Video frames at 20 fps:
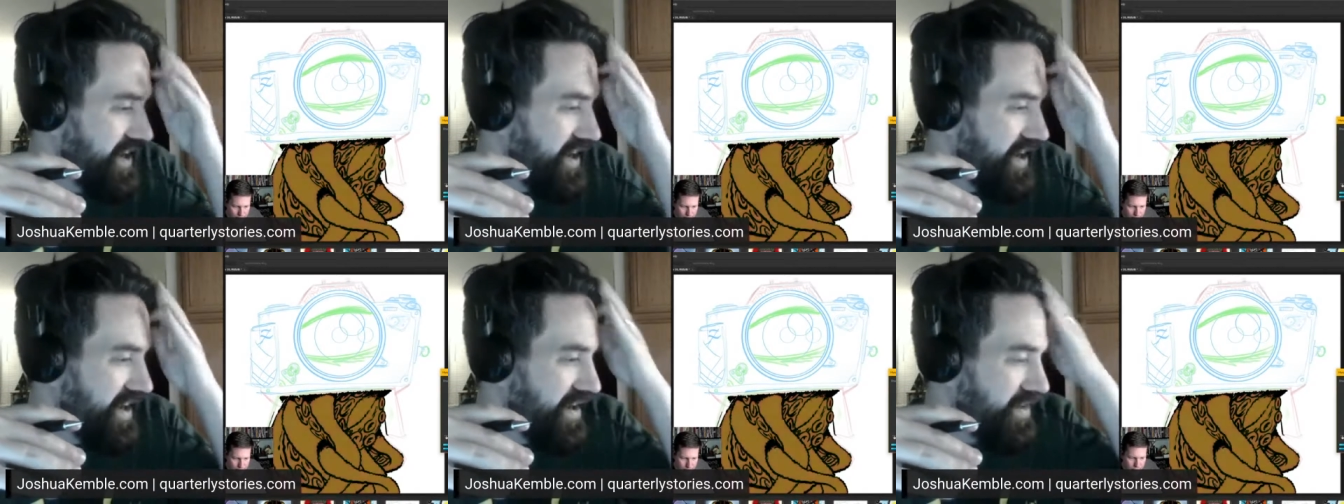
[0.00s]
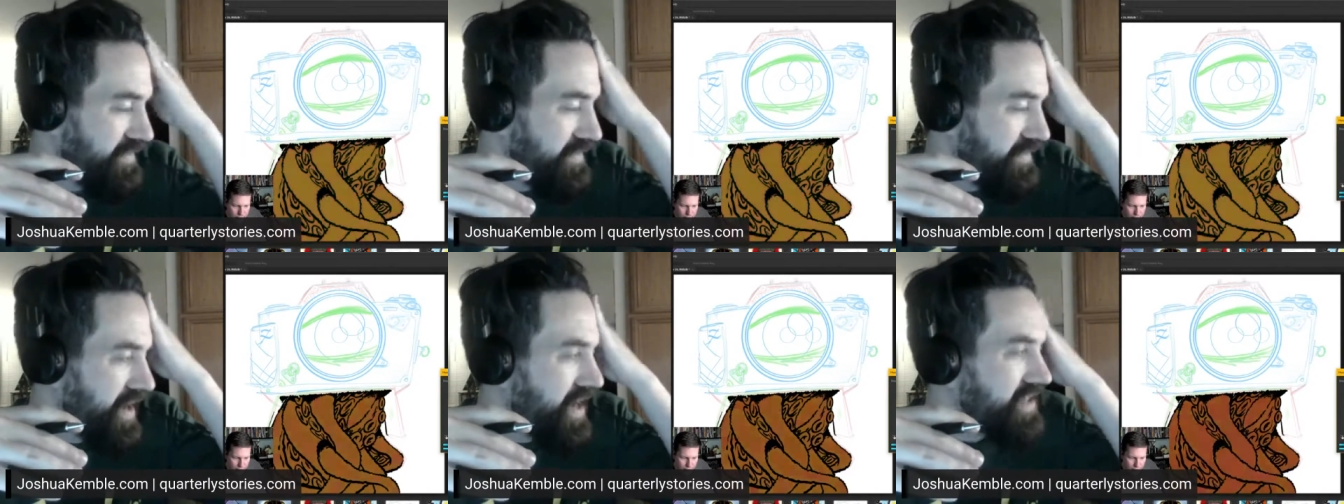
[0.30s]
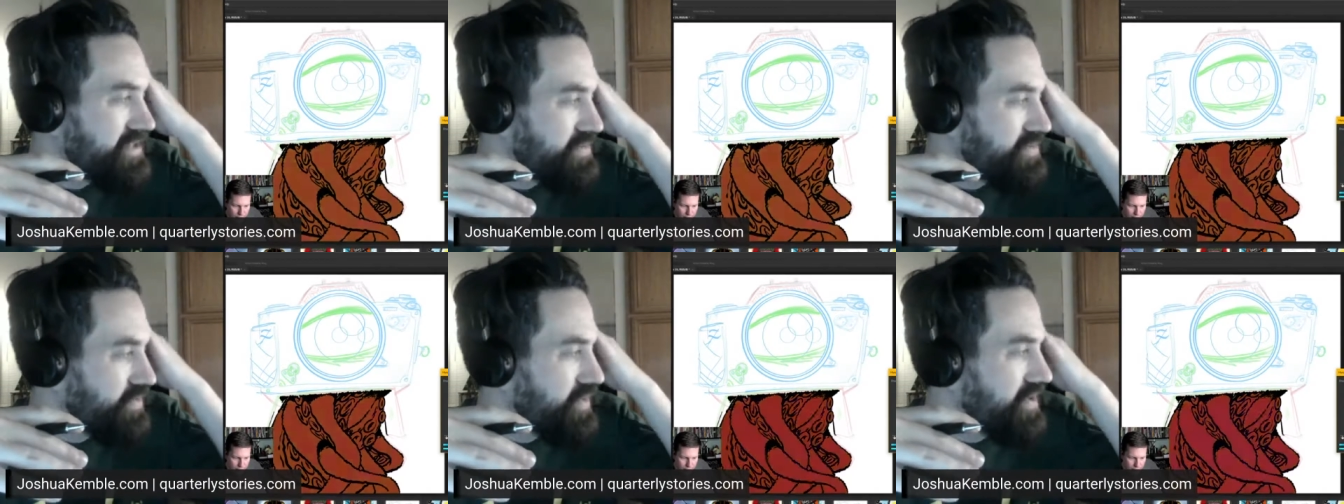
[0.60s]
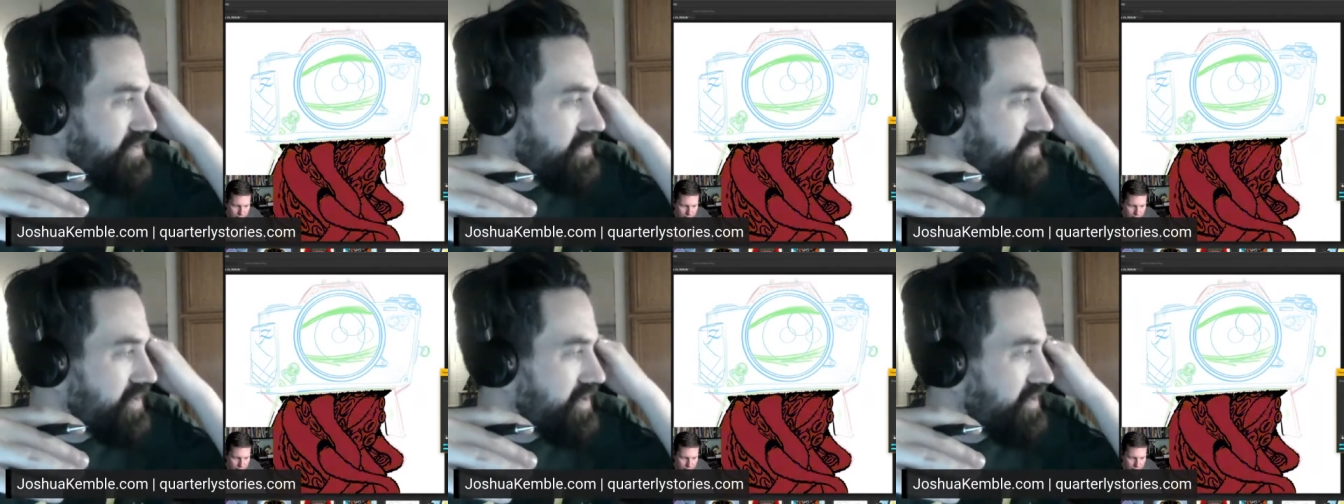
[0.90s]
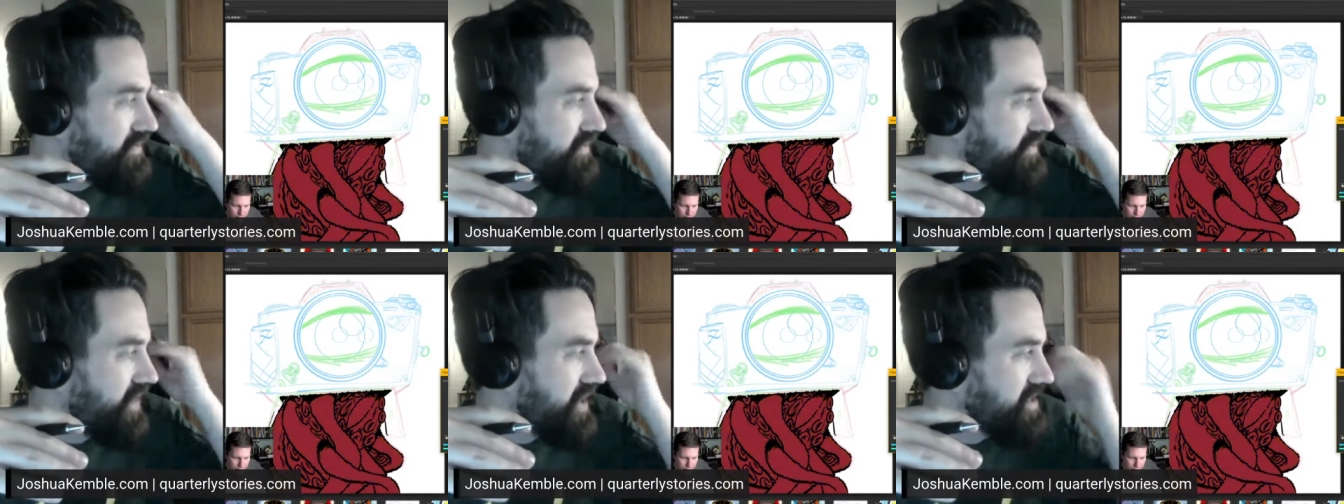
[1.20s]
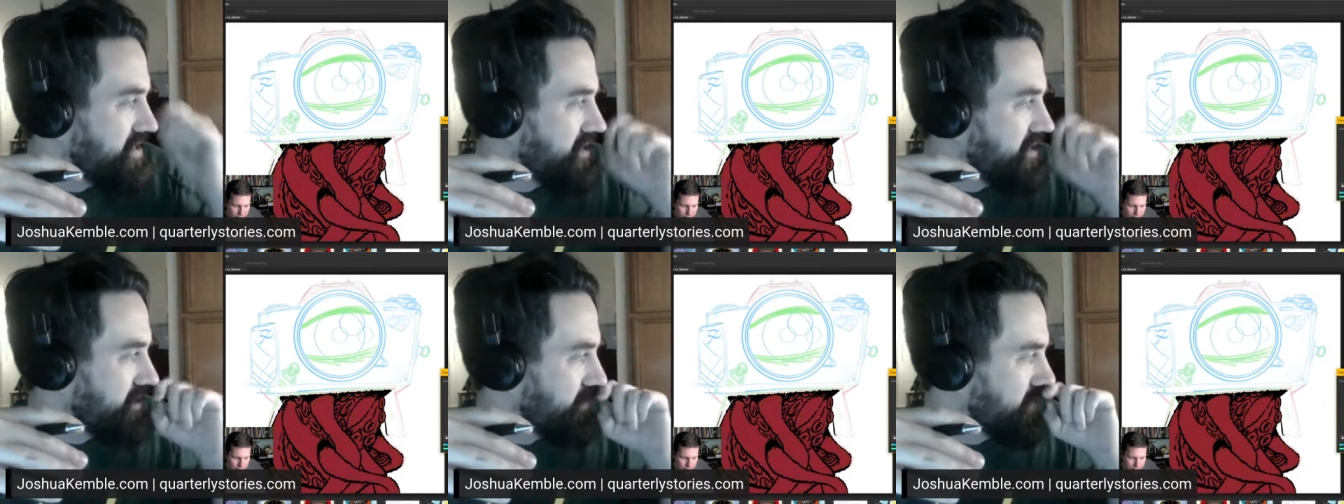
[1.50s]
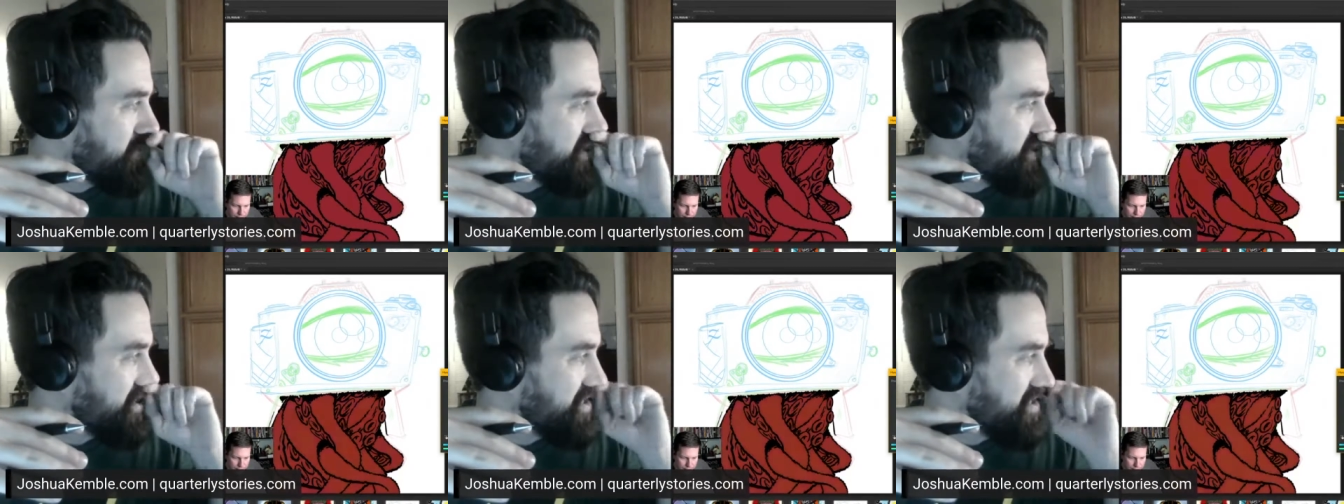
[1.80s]
as were the fight
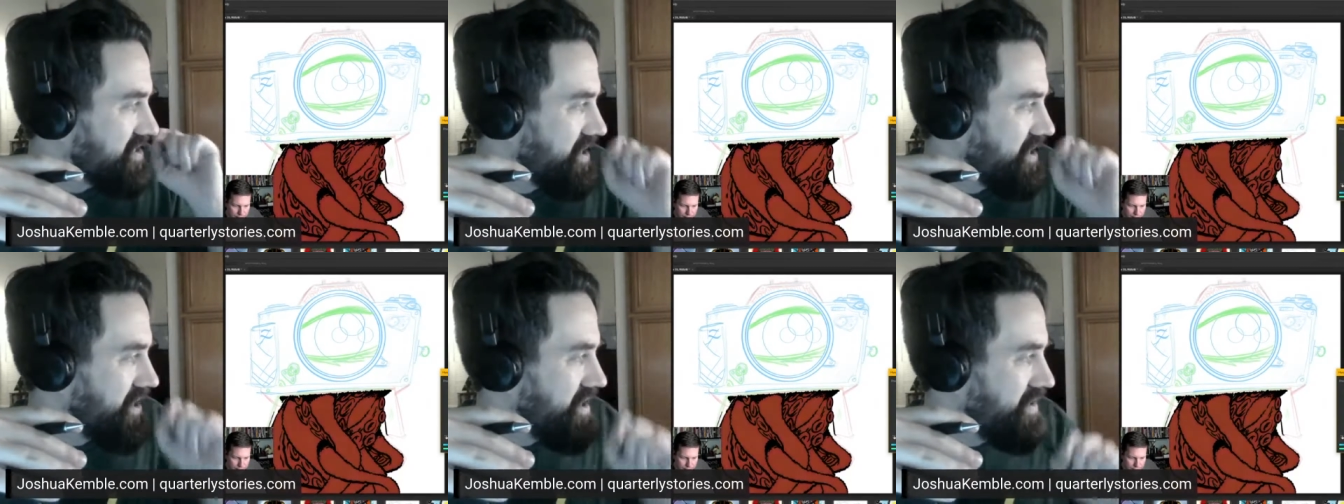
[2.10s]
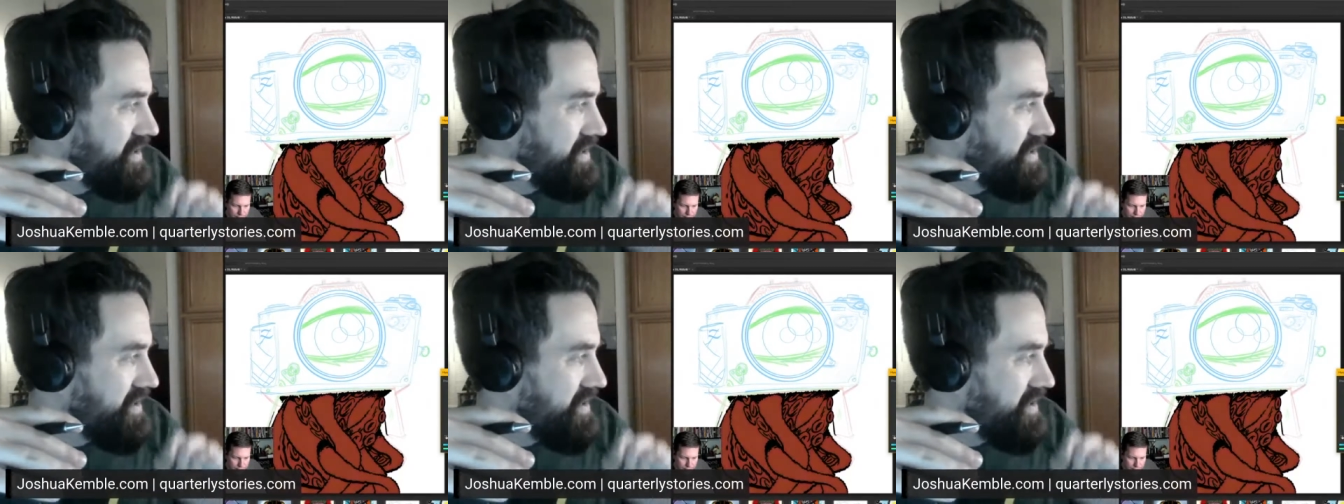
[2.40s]
sequences,